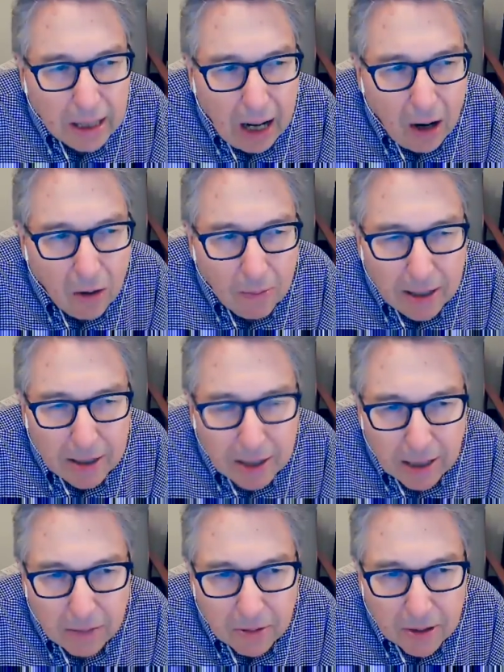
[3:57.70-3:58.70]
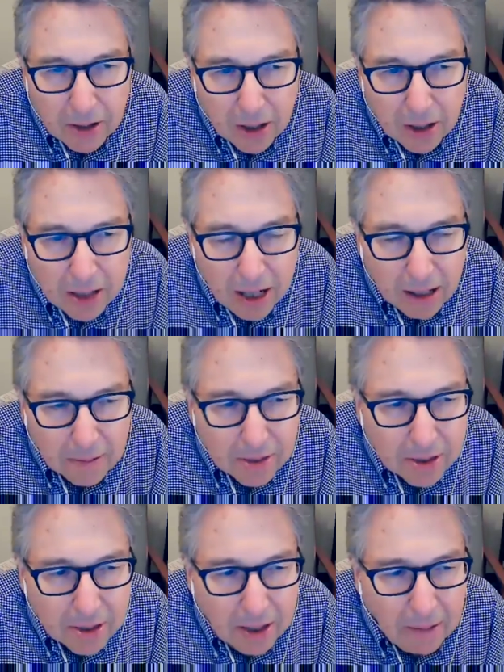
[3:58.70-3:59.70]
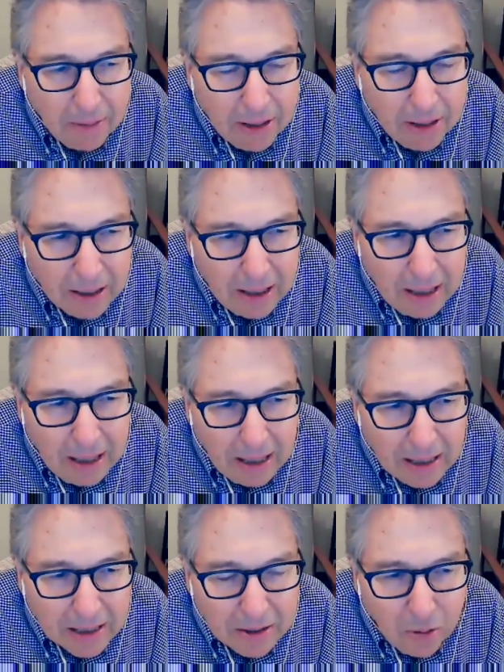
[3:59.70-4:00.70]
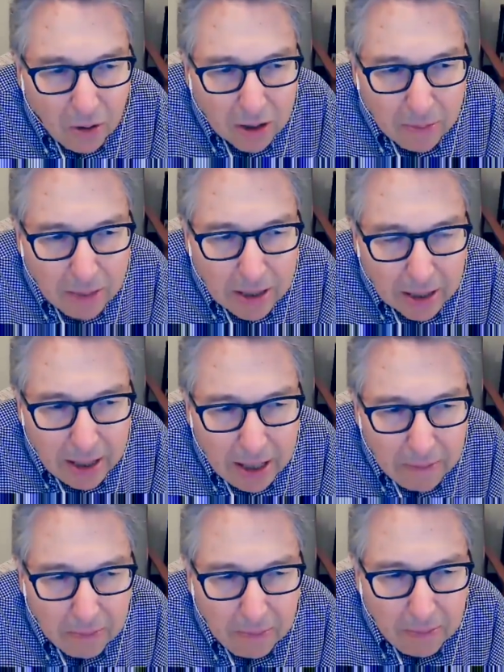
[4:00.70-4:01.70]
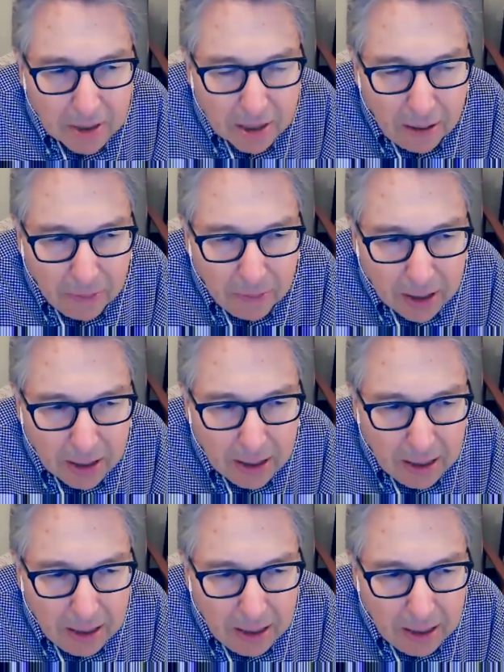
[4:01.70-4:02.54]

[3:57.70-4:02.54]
How am I dealing with dark times? I mean, it, it's important to me to keep something